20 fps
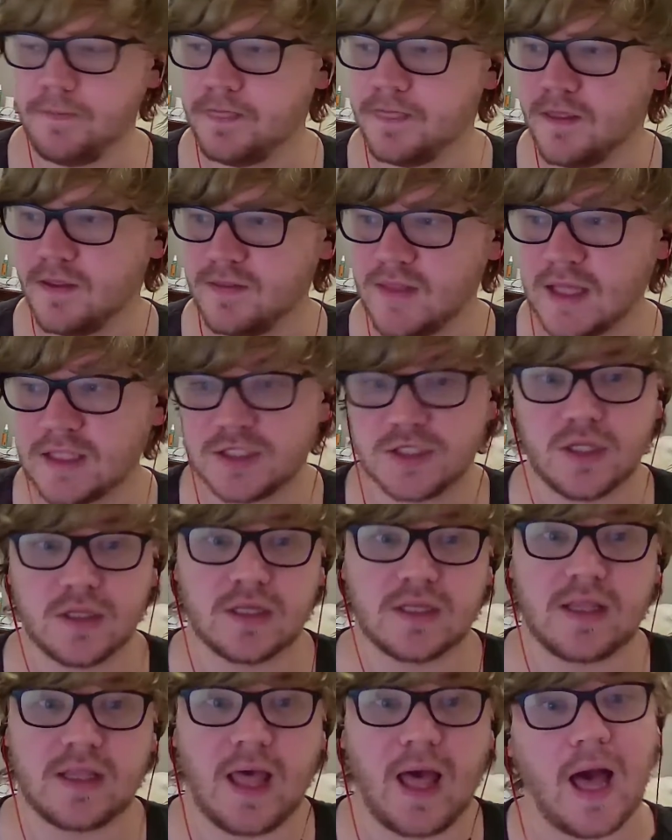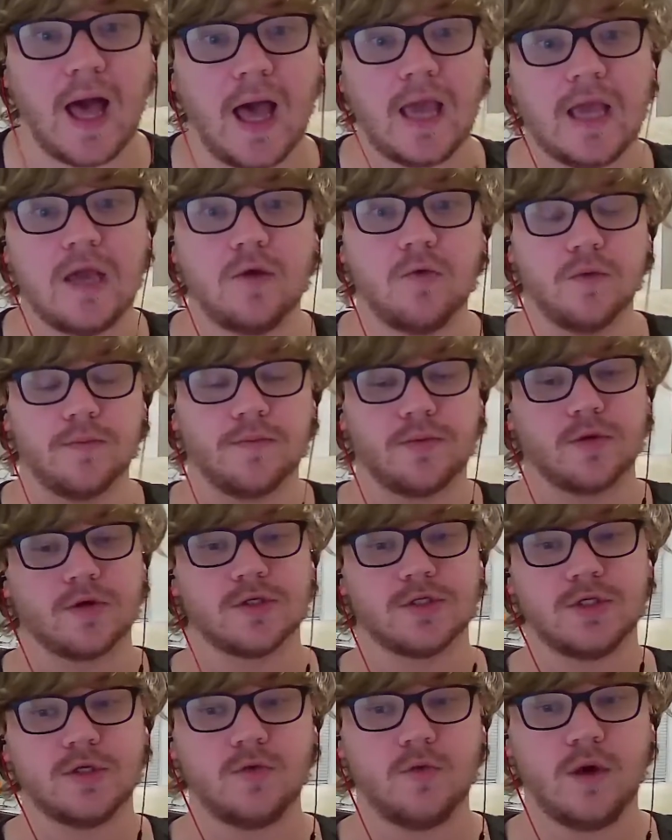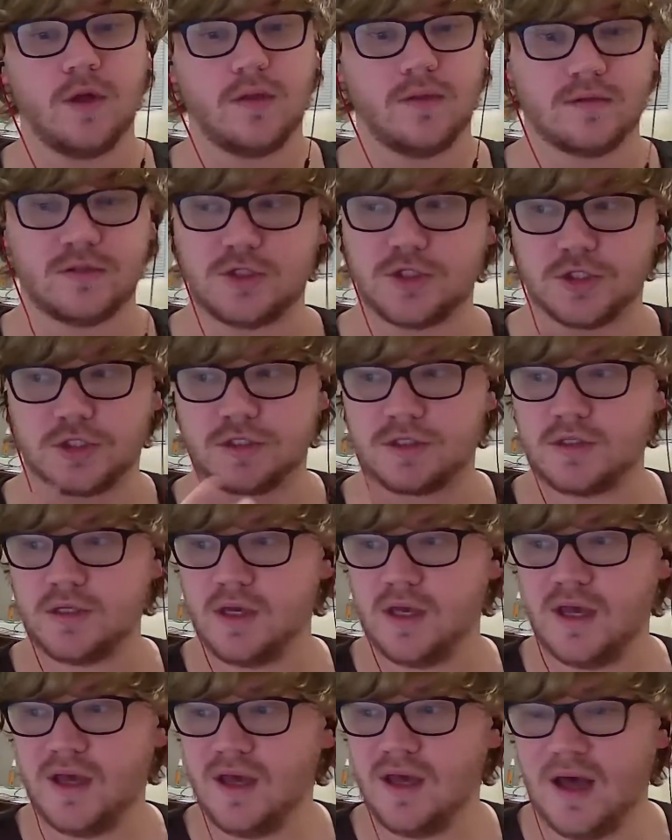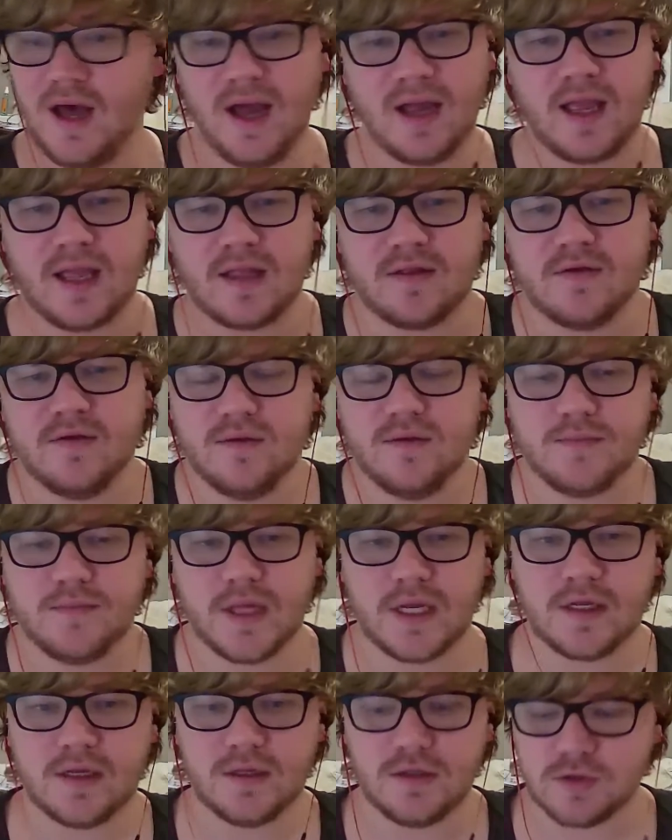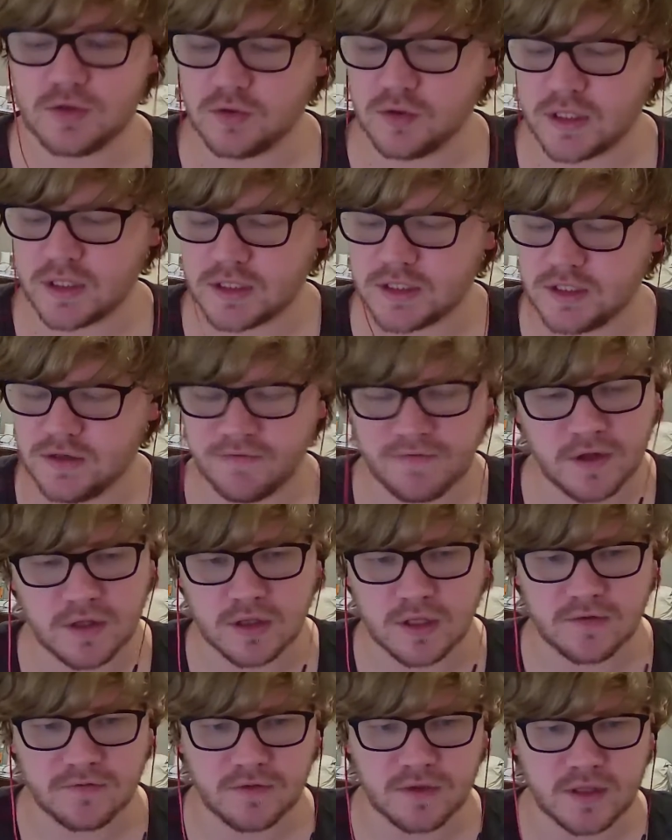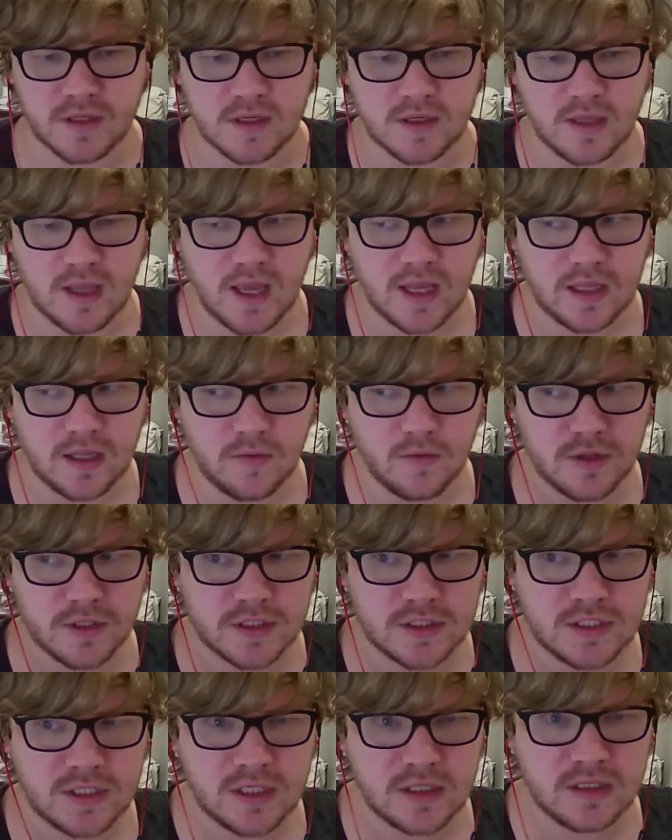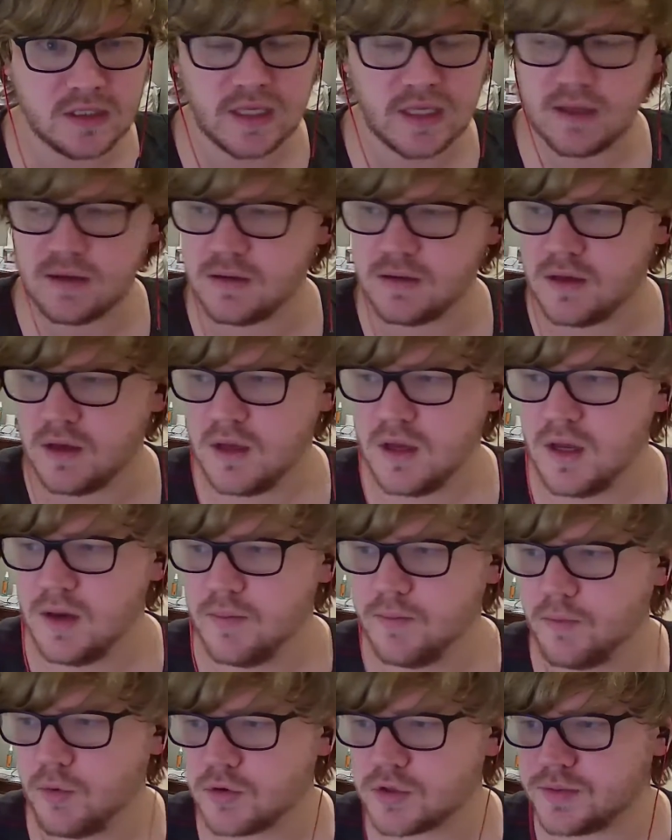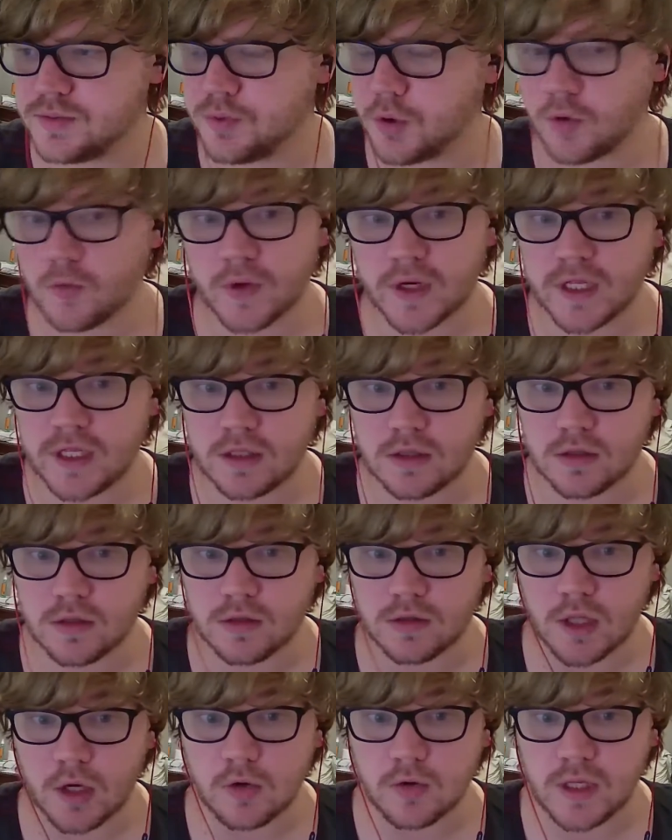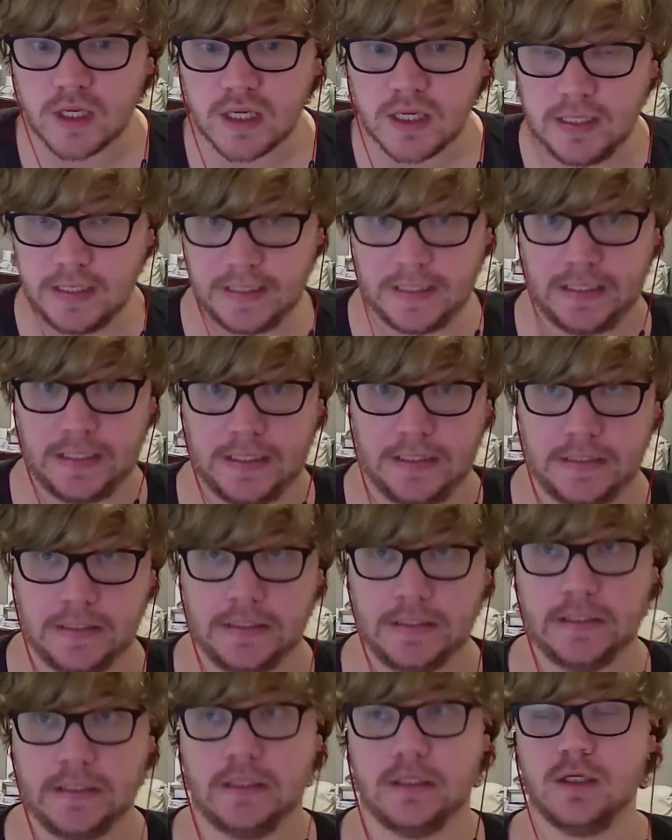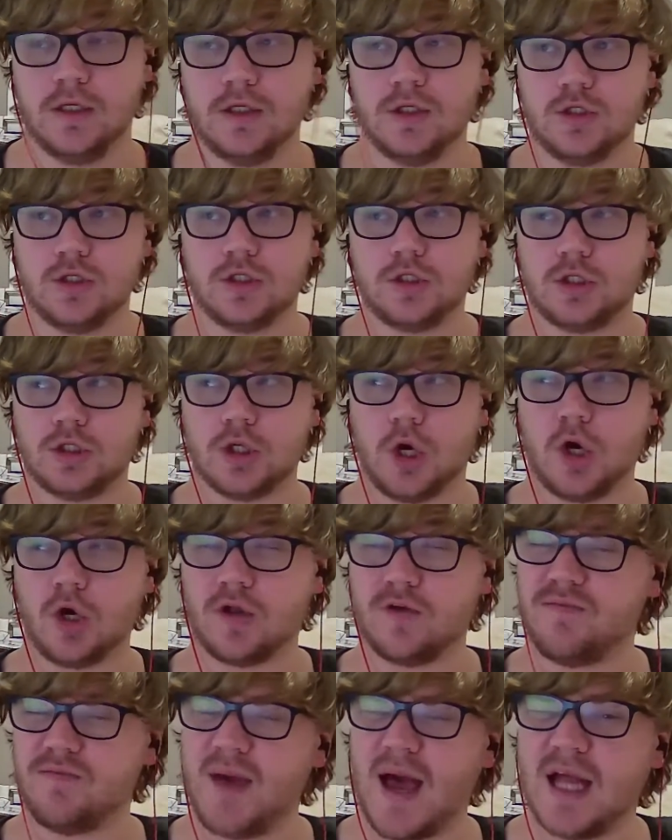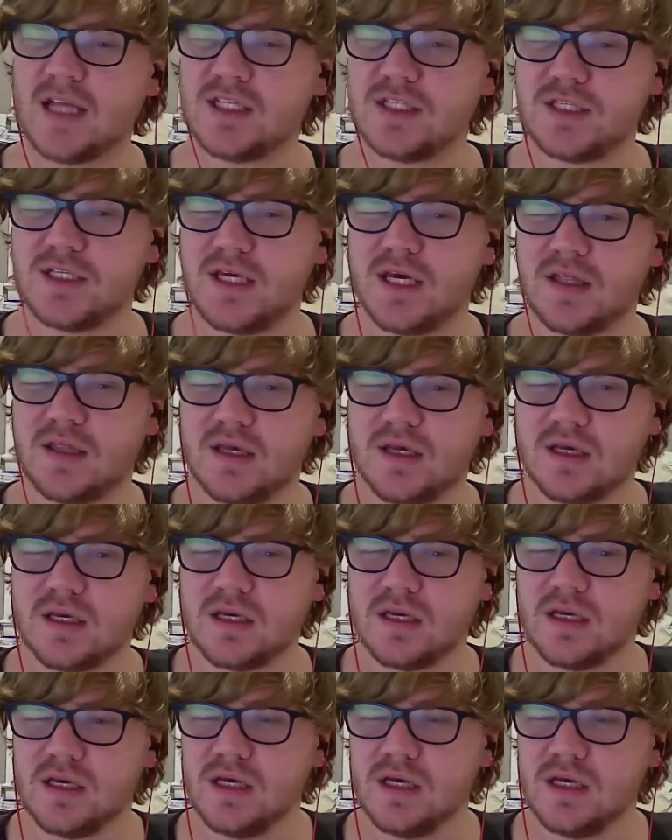That's something that I would personally want. Just, again, played it in Duel Links, fell in love with it, and I want to see it get more support. We're getting loading in Dawn of Majesty, I think.